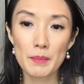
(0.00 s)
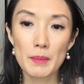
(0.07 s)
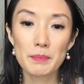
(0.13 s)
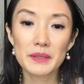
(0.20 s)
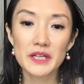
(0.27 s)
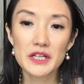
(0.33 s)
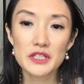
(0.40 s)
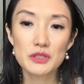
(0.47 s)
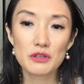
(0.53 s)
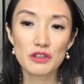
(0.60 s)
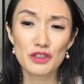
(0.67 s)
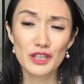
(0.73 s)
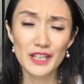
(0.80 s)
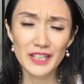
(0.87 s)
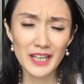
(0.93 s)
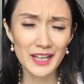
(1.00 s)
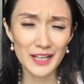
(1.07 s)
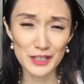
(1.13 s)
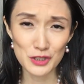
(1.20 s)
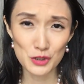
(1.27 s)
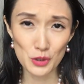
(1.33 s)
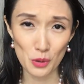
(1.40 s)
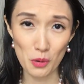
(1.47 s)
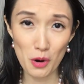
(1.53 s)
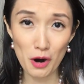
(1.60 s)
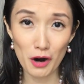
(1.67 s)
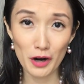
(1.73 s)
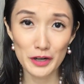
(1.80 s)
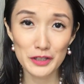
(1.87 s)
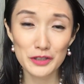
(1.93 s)
but because your thinking is so
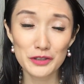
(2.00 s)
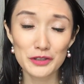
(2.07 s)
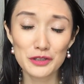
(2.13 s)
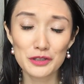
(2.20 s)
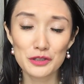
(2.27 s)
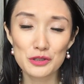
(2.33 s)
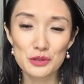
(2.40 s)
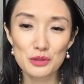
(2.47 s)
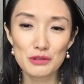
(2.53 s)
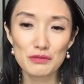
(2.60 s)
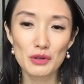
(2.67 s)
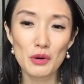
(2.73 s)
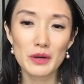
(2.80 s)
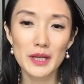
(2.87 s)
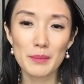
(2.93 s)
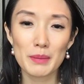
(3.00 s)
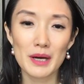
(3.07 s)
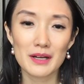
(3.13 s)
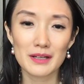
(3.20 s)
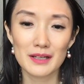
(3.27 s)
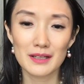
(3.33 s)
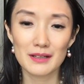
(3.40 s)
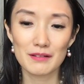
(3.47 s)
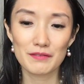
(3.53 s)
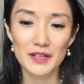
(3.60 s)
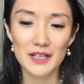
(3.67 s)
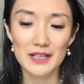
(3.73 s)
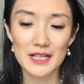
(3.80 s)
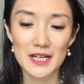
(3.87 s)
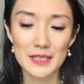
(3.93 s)
hard, you, you, are sort of going about it in a
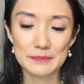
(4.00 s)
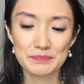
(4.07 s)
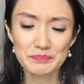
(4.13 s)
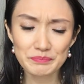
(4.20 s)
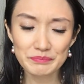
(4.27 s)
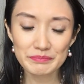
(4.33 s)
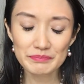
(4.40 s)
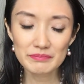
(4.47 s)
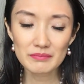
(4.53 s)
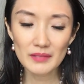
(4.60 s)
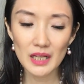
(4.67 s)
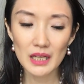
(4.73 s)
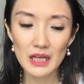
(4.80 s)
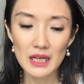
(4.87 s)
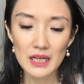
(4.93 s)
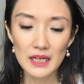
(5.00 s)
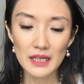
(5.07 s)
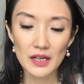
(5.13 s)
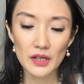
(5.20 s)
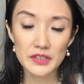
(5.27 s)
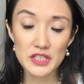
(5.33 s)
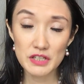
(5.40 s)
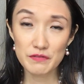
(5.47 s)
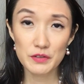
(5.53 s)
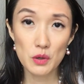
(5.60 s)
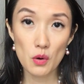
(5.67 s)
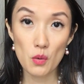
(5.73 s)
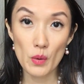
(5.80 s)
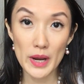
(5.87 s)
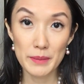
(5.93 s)
very um,
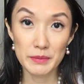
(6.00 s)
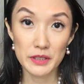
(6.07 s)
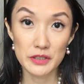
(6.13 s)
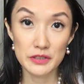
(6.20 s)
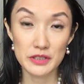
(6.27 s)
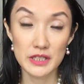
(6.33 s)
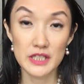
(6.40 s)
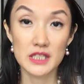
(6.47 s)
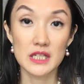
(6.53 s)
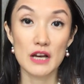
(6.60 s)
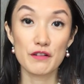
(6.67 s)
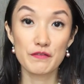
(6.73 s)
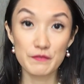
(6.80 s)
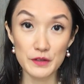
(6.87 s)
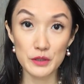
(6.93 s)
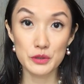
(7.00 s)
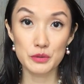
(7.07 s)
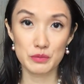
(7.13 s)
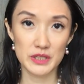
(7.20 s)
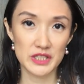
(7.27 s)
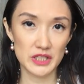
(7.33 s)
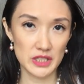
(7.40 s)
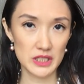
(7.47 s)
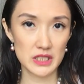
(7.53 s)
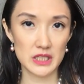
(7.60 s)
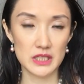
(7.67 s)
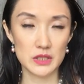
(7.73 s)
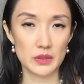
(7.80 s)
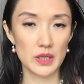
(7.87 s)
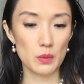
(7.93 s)
difficult way because it's now filled with
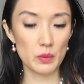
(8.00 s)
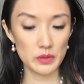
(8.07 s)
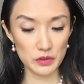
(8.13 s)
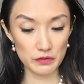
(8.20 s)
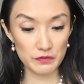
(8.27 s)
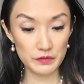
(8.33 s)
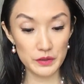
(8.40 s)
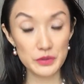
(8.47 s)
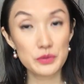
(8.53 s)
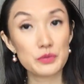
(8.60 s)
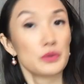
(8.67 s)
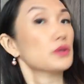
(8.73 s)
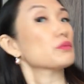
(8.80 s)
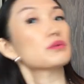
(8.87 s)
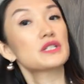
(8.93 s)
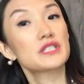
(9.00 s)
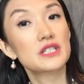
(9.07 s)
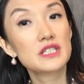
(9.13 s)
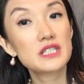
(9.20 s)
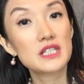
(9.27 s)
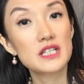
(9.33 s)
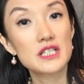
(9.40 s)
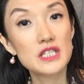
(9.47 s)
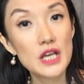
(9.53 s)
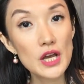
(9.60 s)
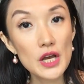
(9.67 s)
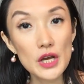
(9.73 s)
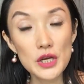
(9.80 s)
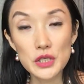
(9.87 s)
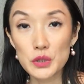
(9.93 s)
resistance. Okay, when you're filled with resistance,
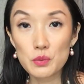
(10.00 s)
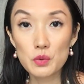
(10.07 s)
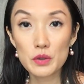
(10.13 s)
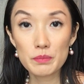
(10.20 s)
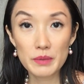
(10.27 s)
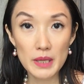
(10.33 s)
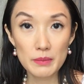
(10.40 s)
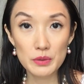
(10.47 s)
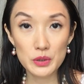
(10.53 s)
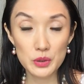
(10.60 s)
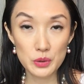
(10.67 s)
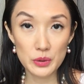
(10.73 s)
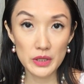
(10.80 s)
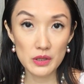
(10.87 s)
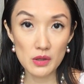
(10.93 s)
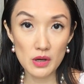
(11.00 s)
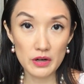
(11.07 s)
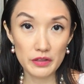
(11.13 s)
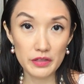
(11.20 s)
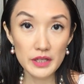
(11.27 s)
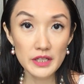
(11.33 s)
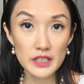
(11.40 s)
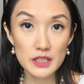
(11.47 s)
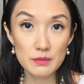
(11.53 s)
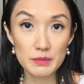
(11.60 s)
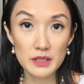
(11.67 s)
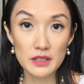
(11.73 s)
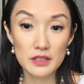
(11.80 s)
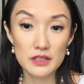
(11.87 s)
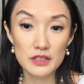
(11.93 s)
you wouldn't be able to create a lot of things
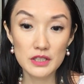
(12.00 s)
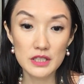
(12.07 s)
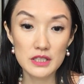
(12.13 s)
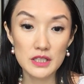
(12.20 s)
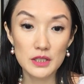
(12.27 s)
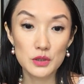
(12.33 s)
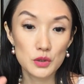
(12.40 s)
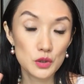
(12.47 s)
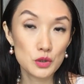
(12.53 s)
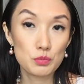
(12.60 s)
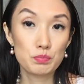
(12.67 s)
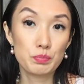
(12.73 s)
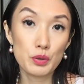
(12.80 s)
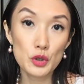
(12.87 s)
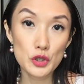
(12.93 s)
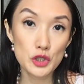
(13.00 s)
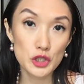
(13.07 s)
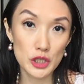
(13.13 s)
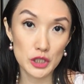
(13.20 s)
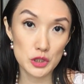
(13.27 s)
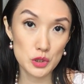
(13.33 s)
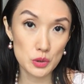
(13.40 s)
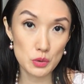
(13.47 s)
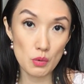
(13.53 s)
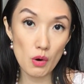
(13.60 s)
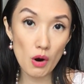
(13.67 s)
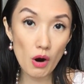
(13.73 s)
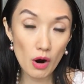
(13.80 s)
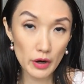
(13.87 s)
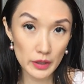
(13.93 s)
because it's like you're pushing too
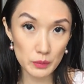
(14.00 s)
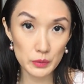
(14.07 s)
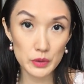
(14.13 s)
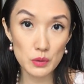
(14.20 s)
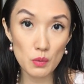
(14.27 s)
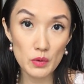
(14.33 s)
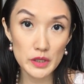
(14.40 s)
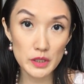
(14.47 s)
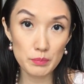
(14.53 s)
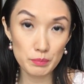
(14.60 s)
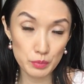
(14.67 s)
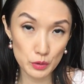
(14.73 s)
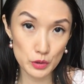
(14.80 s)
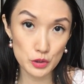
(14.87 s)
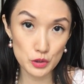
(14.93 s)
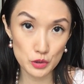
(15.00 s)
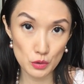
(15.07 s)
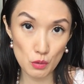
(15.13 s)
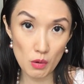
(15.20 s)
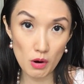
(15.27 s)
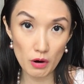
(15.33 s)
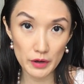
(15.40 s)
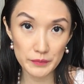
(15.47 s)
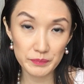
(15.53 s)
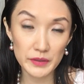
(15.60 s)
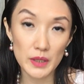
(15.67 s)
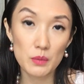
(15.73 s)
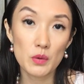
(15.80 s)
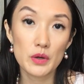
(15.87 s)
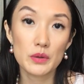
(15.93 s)
hard, and we don't want you to push so hard.
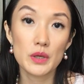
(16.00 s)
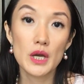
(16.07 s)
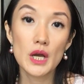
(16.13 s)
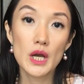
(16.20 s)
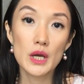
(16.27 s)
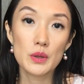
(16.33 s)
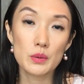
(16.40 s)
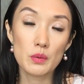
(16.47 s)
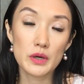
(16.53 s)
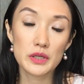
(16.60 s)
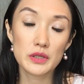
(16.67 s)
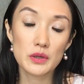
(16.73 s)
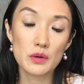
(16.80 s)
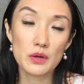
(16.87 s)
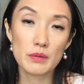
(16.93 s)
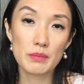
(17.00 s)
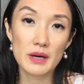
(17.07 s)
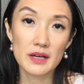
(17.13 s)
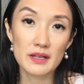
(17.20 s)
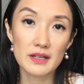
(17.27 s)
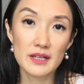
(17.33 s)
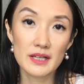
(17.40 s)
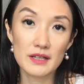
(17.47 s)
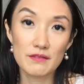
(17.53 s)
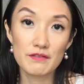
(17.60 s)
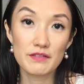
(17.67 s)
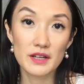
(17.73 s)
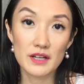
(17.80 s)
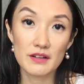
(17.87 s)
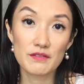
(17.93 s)
Okay, want we want you to go about it in a
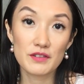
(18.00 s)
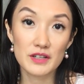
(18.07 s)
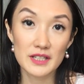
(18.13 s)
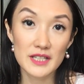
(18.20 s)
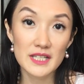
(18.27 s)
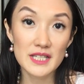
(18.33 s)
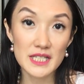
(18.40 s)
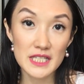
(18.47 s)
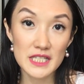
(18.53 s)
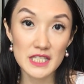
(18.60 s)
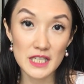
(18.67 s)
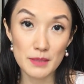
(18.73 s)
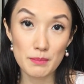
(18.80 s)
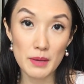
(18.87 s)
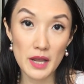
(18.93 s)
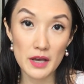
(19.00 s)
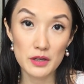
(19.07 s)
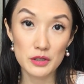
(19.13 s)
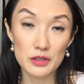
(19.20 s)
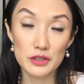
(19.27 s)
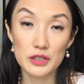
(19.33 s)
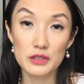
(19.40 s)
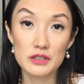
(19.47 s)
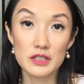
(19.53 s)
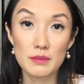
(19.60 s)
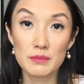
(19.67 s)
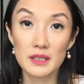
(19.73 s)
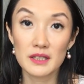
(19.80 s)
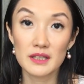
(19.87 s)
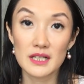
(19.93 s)
very very easy manner. You know,
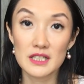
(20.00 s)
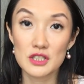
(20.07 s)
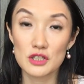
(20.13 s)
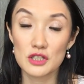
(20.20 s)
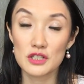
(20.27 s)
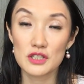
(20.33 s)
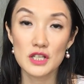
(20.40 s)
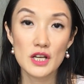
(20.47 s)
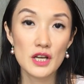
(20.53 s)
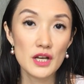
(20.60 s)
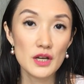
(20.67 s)
something that's just